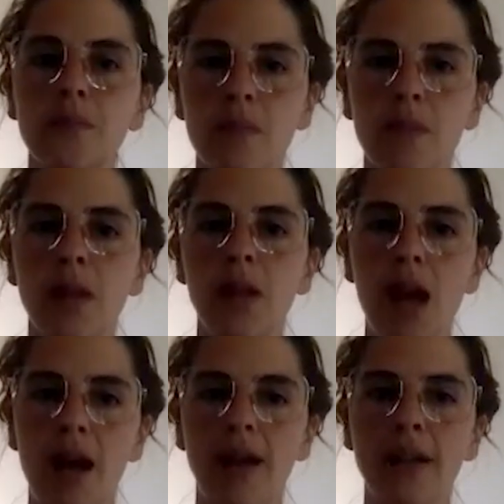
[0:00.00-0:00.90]

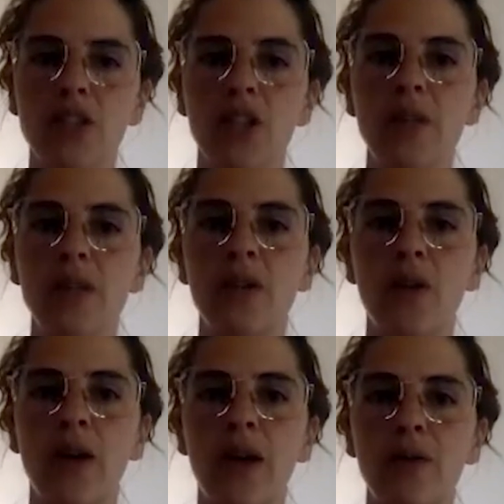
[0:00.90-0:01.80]
Yeah. And Jamie,
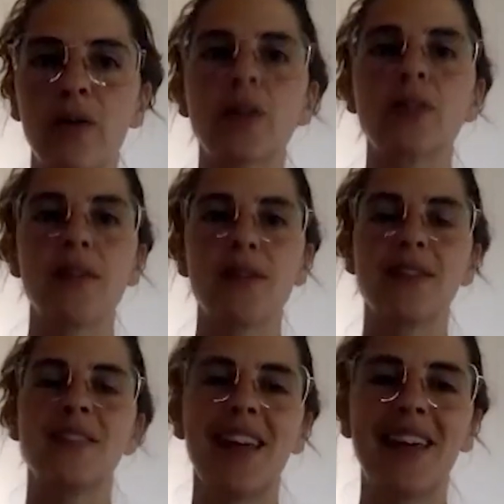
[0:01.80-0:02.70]
I've worked on
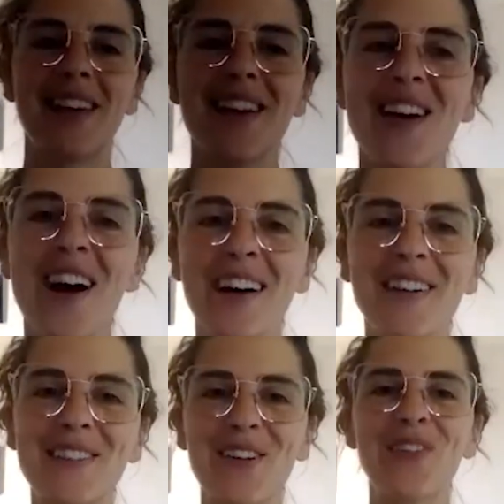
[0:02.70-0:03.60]
this, like,
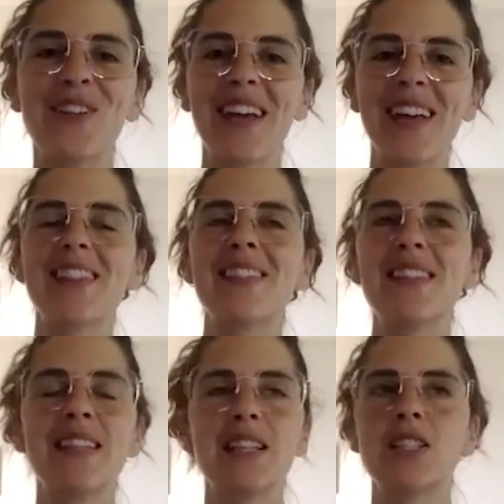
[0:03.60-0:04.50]
so like,
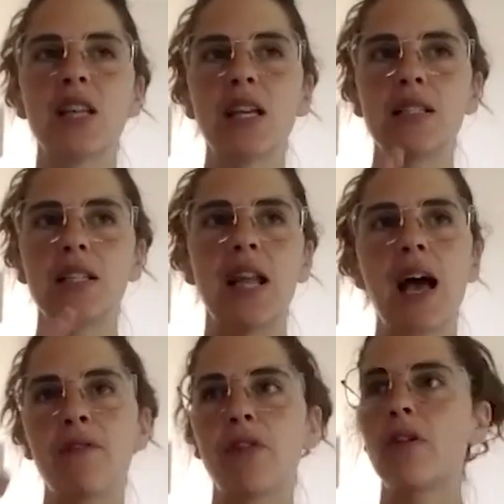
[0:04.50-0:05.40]
it's an
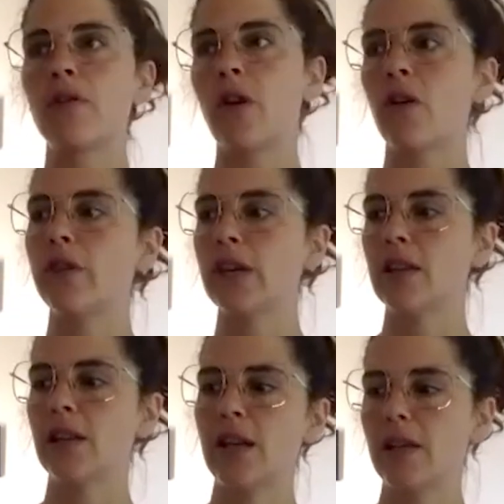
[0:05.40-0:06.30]
ever evolving
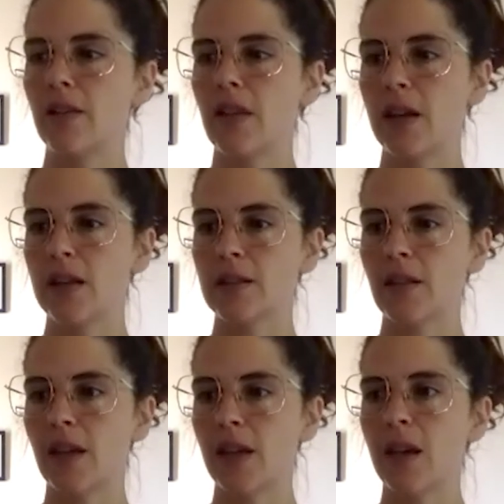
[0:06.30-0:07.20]
thing that is
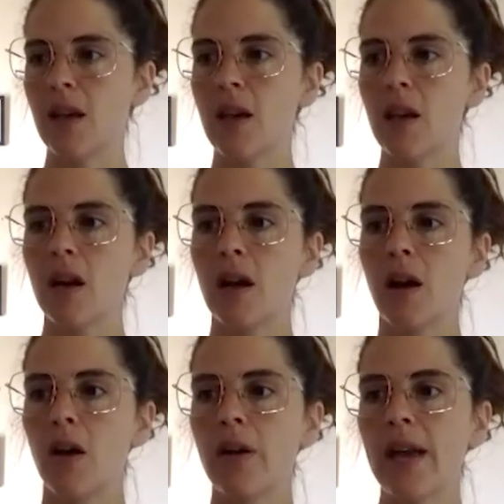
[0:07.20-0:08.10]
like,
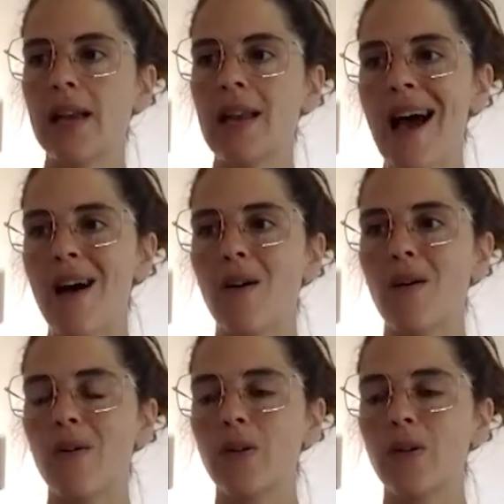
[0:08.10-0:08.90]
okay, now,